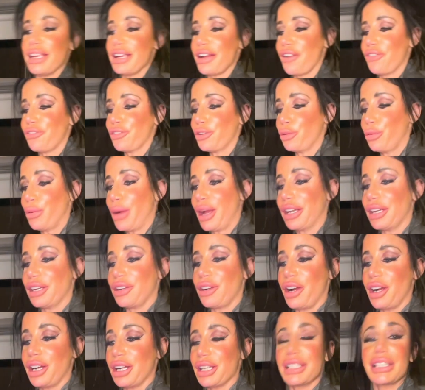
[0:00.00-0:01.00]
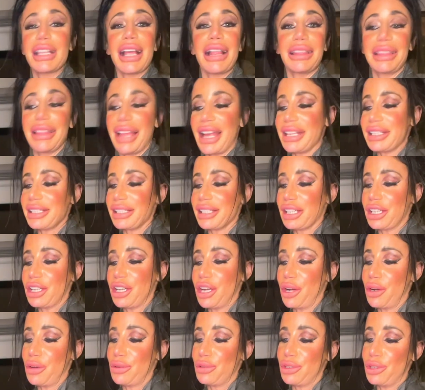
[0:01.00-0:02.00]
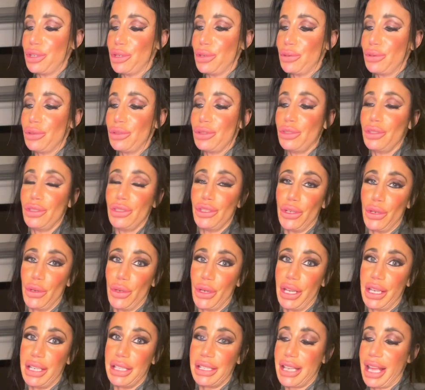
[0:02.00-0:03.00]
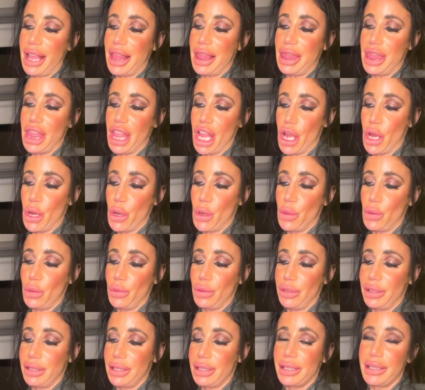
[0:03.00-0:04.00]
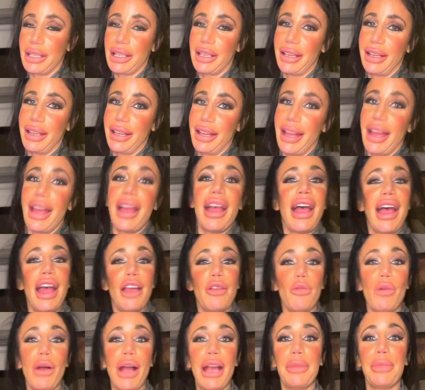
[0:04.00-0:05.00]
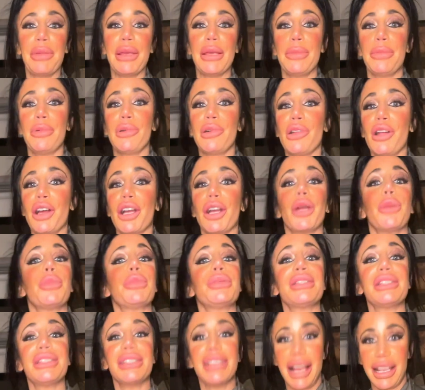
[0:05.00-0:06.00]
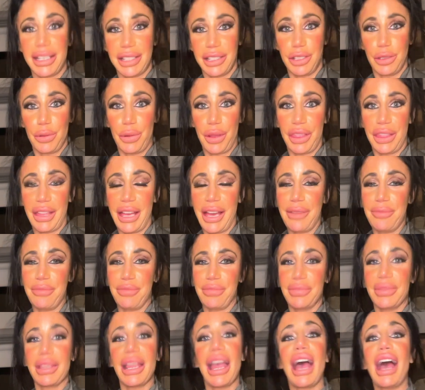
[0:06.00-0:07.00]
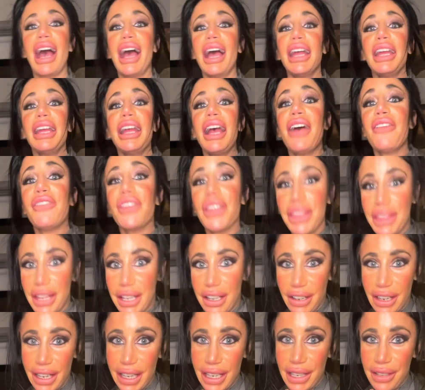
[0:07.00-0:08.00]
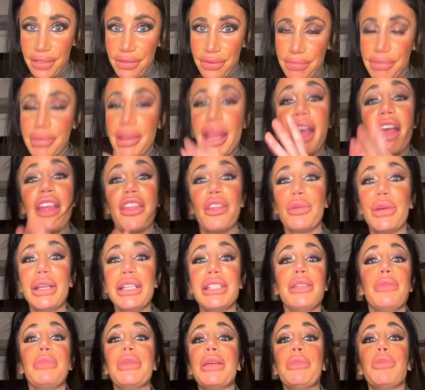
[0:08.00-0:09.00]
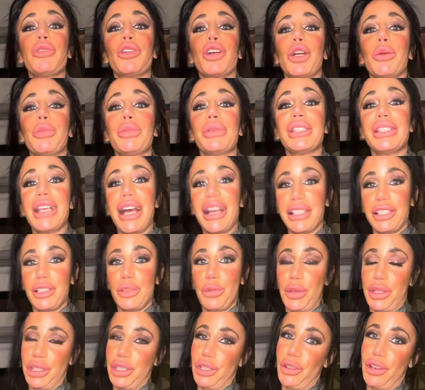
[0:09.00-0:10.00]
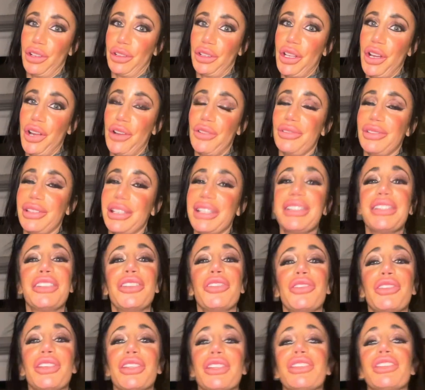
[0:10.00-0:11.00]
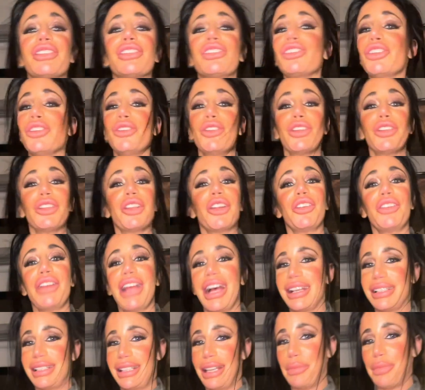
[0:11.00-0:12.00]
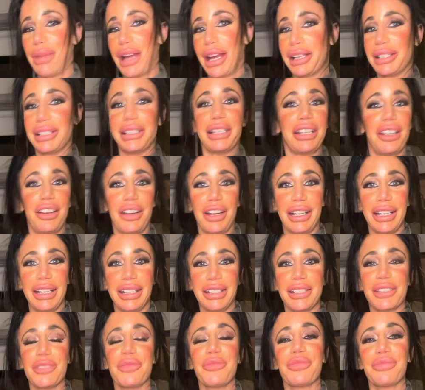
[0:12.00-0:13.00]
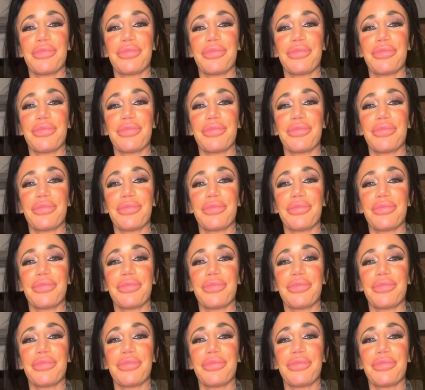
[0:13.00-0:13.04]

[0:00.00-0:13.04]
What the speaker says: of credit cards, let's go to student loans and why people are obsessed with them. I have a theory. The reason people are obsessed with student loans is due to student loan asset-backed securities.